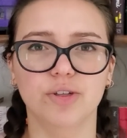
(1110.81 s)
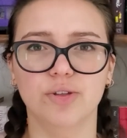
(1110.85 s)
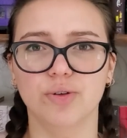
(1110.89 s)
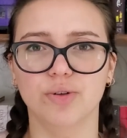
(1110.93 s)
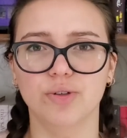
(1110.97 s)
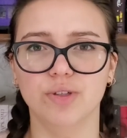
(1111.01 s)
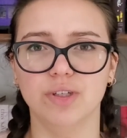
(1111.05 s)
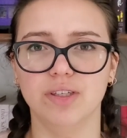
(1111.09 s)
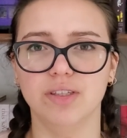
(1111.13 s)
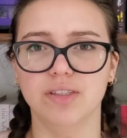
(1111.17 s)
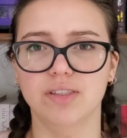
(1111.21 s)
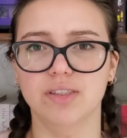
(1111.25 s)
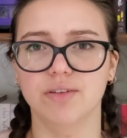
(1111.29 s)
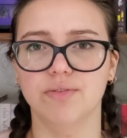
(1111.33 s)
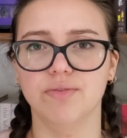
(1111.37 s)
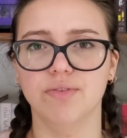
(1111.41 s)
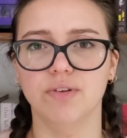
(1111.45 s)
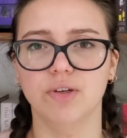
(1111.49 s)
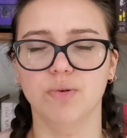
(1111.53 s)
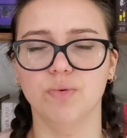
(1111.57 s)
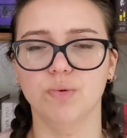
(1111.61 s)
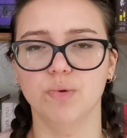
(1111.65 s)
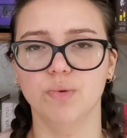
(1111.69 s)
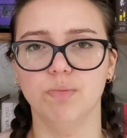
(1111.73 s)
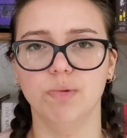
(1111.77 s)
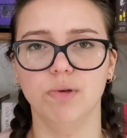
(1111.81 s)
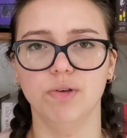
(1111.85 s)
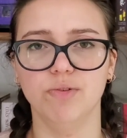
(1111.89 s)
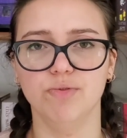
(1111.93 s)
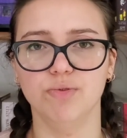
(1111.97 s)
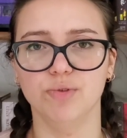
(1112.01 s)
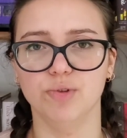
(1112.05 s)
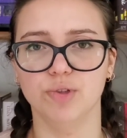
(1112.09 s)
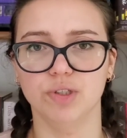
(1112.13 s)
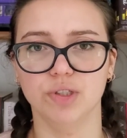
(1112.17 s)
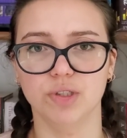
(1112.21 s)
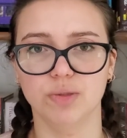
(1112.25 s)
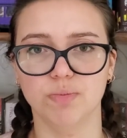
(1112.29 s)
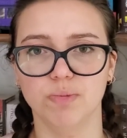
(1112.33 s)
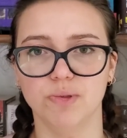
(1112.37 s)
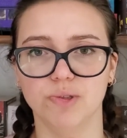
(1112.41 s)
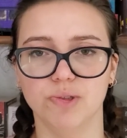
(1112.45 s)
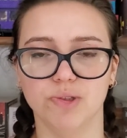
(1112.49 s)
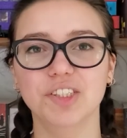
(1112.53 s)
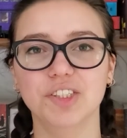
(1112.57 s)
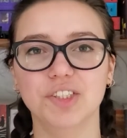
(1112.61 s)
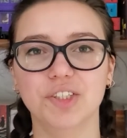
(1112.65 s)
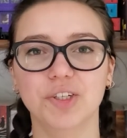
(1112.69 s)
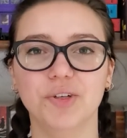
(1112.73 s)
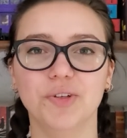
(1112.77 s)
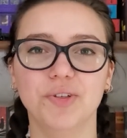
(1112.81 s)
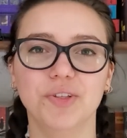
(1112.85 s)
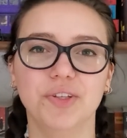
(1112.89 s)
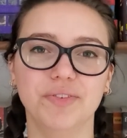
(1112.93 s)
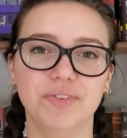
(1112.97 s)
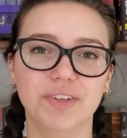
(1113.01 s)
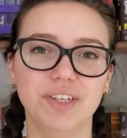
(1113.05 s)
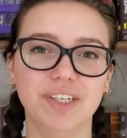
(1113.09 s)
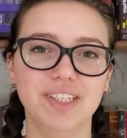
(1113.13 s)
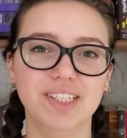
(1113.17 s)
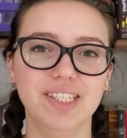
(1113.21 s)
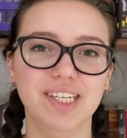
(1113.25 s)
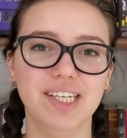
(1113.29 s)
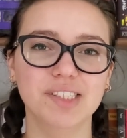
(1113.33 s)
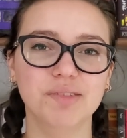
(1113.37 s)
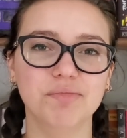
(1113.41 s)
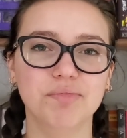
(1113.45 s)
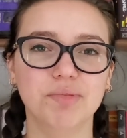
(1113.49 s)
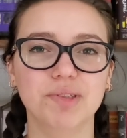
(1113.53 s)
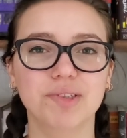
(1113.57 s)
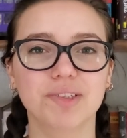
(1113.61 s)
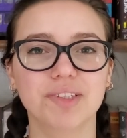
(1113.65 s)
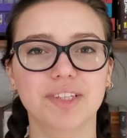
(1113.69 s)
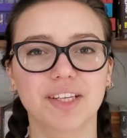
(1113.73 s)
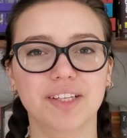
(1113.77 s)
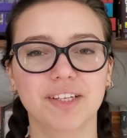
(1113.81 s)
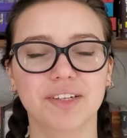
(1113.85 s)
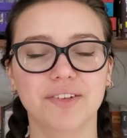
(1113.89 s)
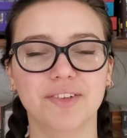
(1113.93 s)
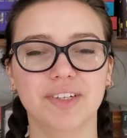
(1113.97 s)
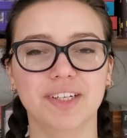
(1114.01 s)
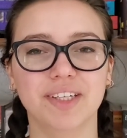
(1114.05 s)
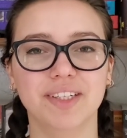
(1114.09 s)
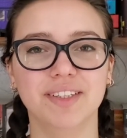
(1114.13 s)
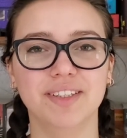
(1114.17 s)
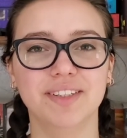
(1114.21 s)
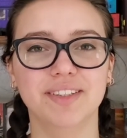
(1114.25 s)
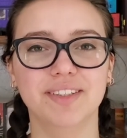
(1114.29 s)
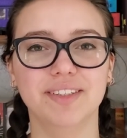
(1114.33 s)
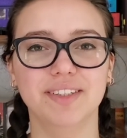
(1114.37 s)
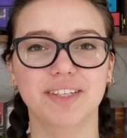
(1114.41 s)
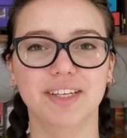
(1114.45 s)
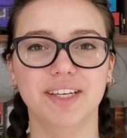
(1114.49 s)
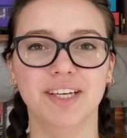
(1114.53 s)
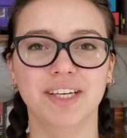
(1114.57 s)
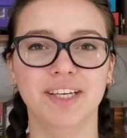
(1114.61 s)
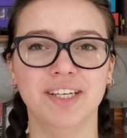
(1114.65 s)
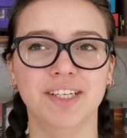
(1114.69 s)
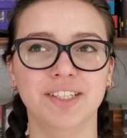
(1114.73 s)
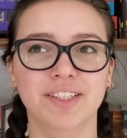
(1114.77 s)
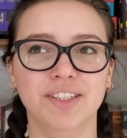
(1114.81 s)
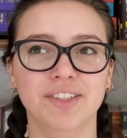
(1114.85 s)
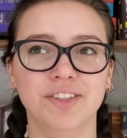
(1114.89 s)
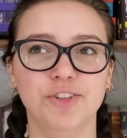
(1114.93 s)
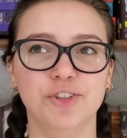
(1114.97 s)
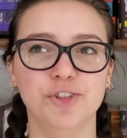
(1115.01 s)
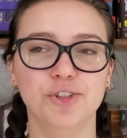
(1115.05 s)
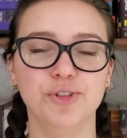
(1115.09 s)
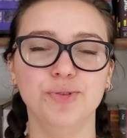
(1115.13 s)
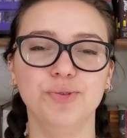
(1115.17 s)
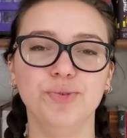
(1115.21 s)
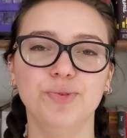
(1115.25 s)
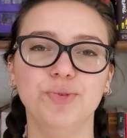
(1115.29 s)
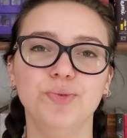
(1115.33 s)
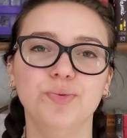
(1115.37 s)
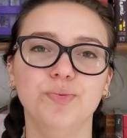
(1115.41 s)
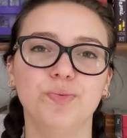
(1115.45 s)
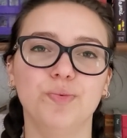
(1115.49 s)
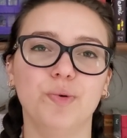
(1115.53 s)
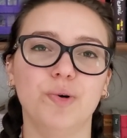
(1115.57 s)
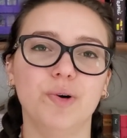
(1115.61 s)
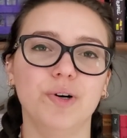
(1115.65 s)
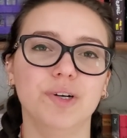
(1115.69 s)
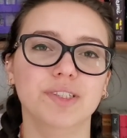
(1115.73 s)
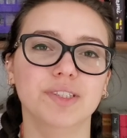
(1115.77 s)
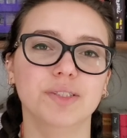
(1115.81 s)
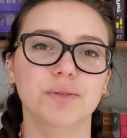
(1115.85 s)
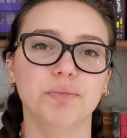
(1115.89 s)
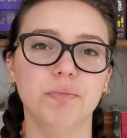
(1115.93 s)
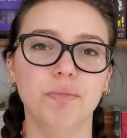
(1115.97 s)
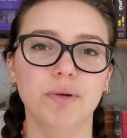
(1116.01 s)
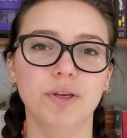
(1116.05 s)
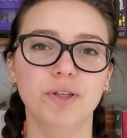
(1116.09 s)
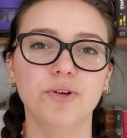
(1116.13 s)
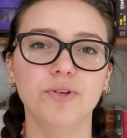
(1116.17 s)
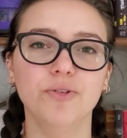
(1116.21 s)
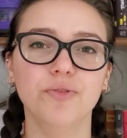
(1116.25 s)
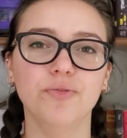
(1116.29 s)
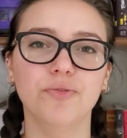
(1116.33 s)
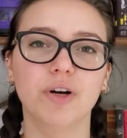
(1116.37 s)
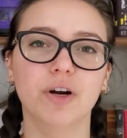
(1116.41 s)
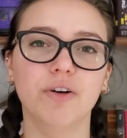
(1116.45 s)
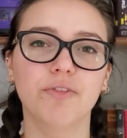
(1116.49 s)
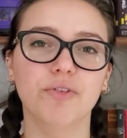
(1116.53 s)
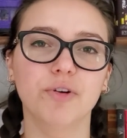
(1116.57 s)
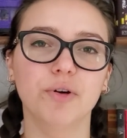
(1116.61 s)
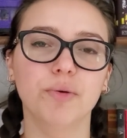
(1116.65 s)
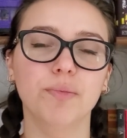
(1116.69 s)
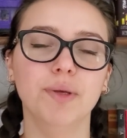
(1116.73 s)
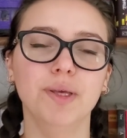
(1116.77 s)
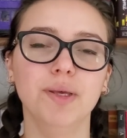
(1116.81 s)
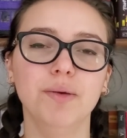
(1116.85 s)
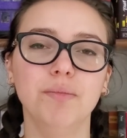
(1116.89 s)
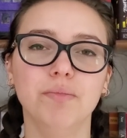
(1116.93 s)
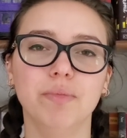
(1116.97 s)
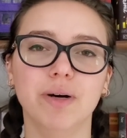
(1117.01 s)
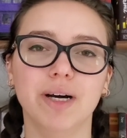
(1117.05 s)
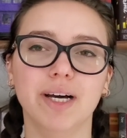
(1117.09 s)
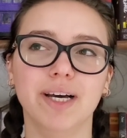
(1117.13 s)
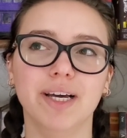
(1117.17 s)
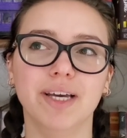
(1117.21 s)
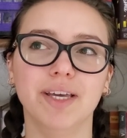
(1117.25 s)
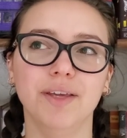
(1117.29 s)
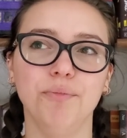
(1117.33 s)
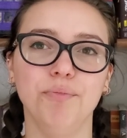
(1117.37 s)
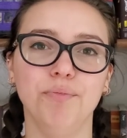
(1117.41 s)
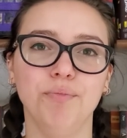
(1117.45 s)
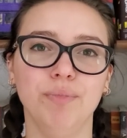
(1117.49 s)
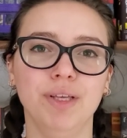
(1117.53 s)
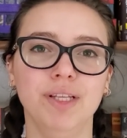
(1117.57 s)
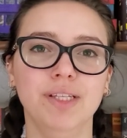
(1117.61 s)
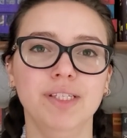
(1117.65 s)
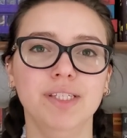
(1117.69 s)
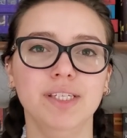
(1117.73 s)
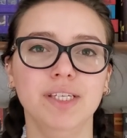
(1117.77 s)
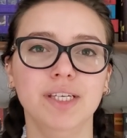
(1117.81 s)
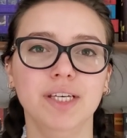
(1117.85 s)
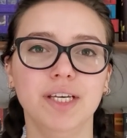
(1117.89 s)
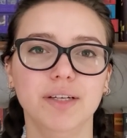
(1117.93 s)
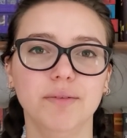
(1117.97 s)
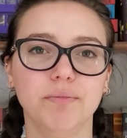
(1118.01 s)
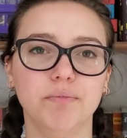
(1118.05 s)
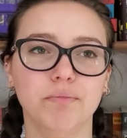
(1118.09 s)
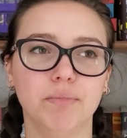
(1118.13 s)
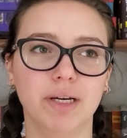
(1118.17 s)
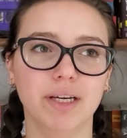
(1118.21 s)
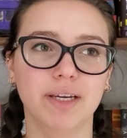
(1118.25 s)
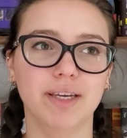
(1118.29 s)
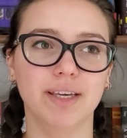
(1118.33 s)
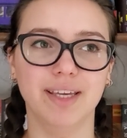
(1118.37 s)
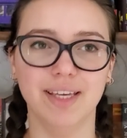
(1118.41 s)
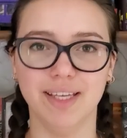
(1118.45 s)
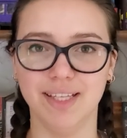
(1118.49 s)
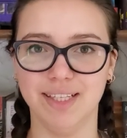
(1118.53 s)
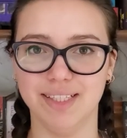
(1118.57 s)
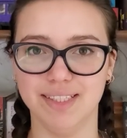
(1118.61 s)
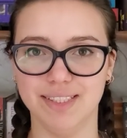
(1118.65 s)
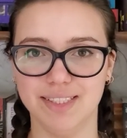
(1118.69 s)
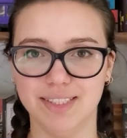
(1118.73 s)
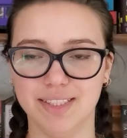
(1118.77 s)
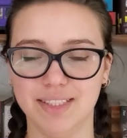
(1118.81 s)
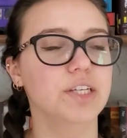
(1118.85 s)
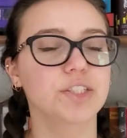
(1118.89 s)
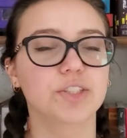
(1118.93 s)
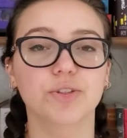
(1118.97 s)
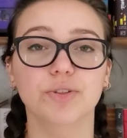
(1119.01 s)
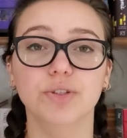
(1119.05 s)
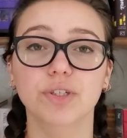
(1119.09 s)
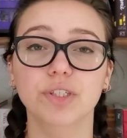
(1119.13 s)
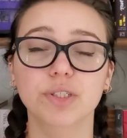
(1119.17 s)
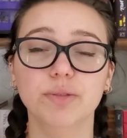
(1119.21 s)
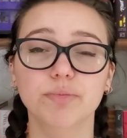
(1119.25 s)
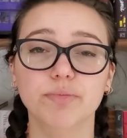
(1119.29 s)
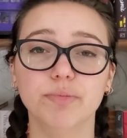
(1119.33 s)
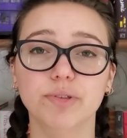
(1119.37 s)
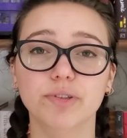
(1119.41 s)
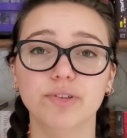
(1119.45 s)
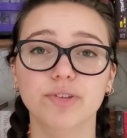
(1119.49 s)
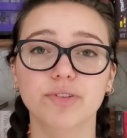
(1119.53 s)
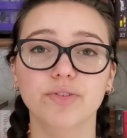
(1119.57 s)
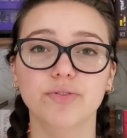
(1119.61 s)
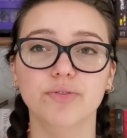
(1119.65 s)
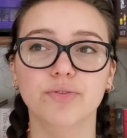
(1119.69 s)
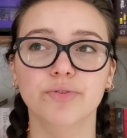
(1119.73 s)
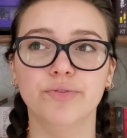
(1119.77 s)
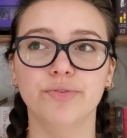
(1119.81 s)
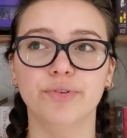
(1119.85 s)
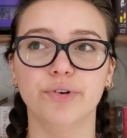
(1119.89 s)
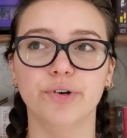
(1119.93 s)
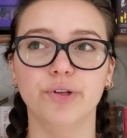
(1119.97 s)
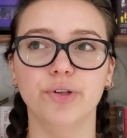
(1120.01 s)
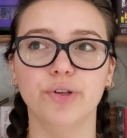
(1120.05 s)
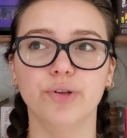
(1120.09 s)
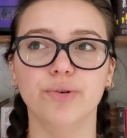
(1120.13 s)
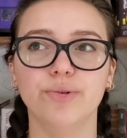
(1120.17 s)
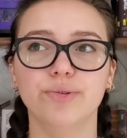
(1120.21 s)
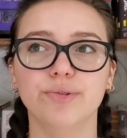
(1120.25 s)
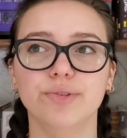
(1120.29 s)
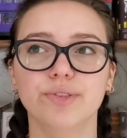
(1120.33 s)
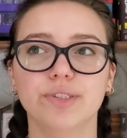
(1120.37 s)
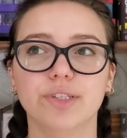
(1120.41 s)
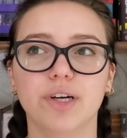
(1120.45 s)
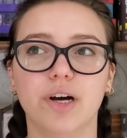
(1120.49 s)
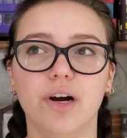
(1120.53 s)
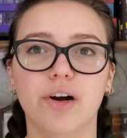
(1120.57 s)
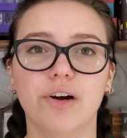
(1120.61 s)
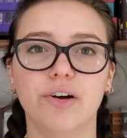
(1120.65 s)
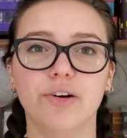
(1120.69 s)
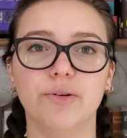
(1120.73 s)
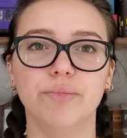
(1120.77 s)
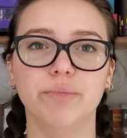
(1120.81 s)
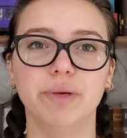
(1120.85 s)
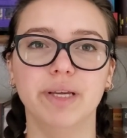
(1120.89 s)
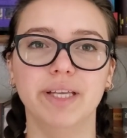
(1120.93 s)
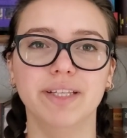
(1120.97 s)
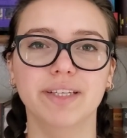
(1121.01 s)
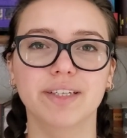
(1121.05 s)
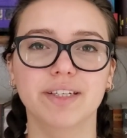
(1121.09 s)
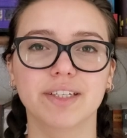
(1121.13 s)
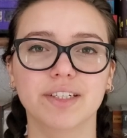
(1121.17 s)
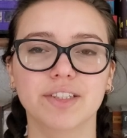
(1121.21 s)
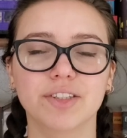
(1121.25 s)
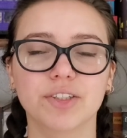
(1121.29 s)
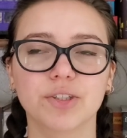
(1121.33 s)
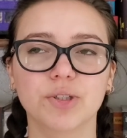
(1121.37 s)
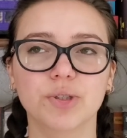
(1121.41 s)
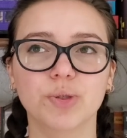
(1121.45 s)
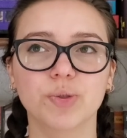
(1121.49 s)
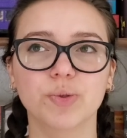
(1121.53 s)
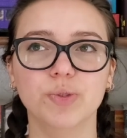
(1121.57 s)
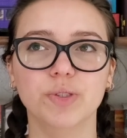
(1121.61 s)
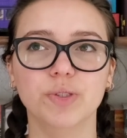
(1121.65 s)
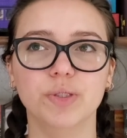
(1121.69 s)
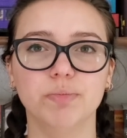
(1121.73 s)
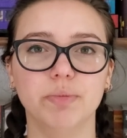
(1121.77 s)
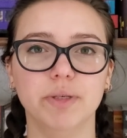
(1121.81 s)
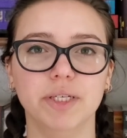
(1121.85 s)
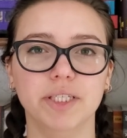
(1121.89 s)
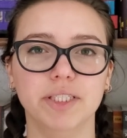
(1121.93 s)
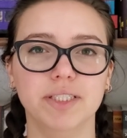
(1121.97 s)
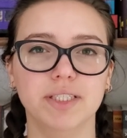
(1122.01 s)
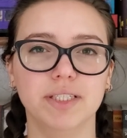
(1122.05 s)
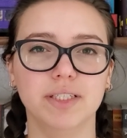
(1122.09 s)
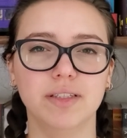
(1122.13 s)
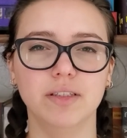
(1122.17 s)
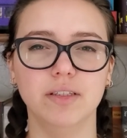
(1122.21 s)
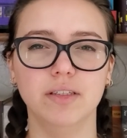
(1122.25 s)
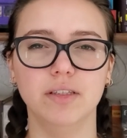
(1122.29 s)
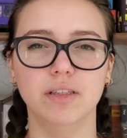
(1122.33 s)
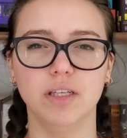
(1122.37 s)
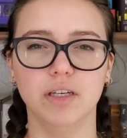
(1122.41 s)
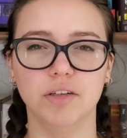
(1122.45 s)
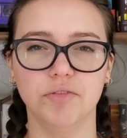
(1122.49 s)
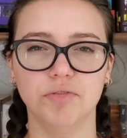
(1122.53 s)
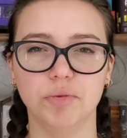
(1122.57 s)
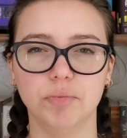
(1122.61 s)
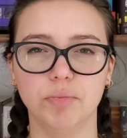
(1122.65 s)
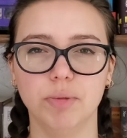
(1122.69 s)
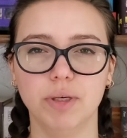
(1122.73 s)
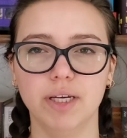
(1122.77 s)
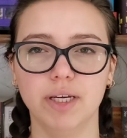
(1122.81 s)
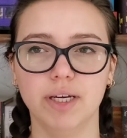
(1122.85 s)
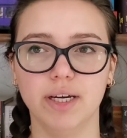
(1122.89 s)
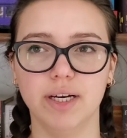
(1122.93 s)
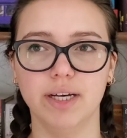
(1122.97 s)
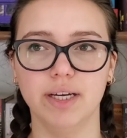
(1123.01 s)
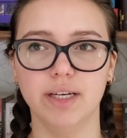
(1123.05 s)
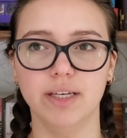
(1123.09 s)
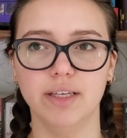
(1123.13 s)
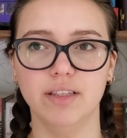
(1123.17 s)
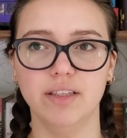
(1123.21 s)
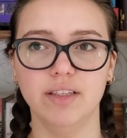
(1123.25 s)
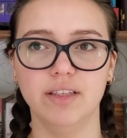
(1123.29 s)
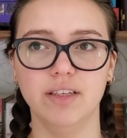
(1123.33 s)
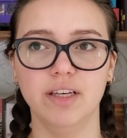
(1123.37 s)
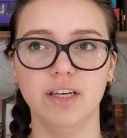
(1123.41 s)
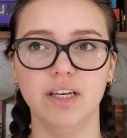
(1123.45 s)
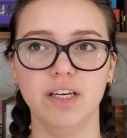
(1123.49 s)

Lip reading: audience I think would be for this book. So the very last book that I read in June was Be Not Far From Me by Mindy McGinnis. So this book follows our main character, who is basically left behind